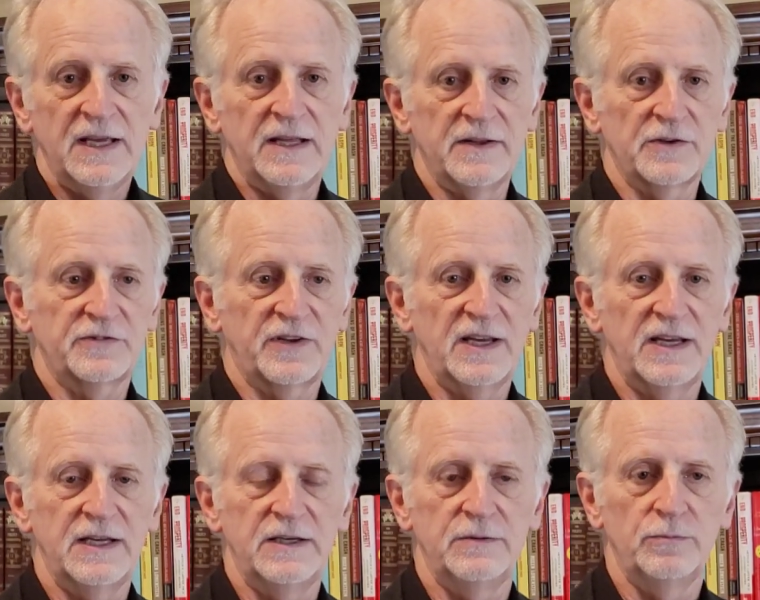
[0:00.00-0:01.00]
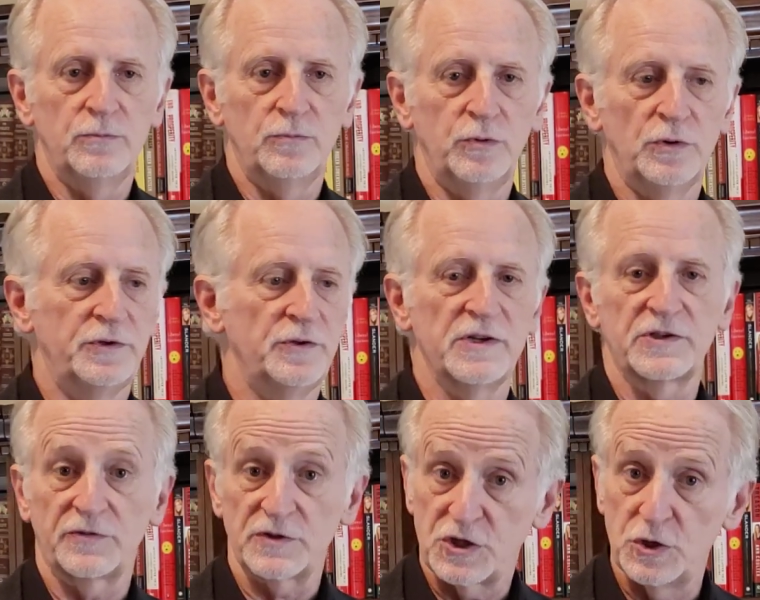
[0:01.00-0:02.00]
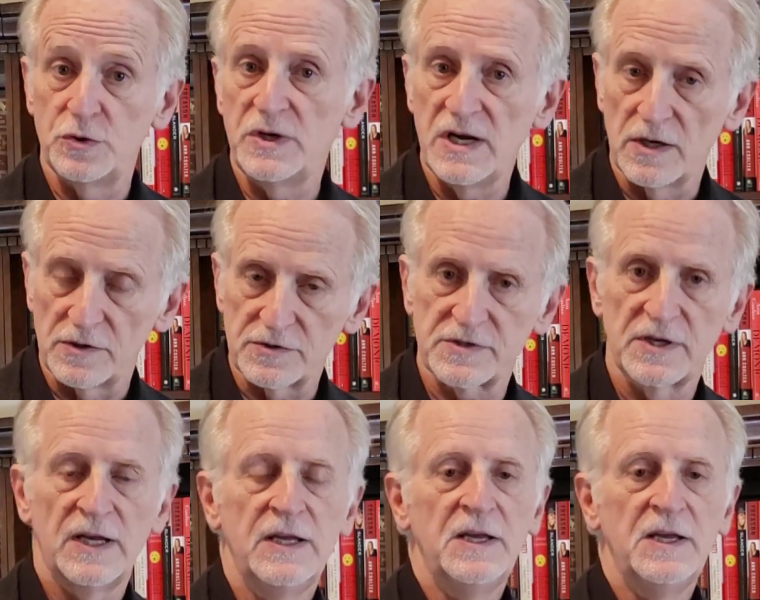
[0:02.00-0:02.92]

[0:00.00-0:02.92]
and they'll say, we'll do this for 2 years.